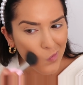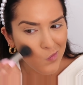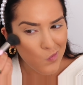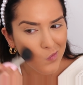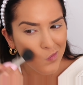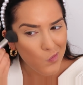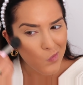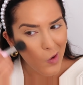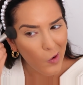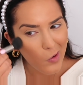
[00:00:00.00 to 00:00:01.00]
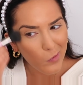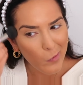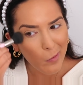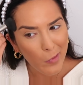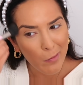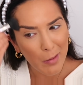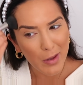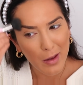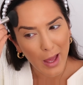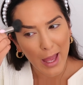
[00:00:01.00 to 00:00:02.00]
Mm, I can't remember,
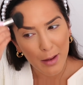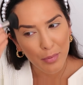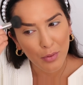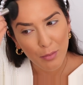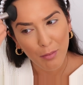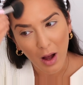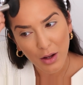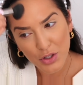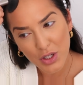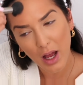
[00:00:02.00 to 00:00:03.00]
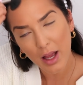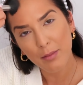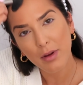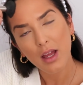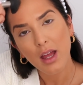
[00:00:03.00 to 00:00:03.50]
maybe April, March time,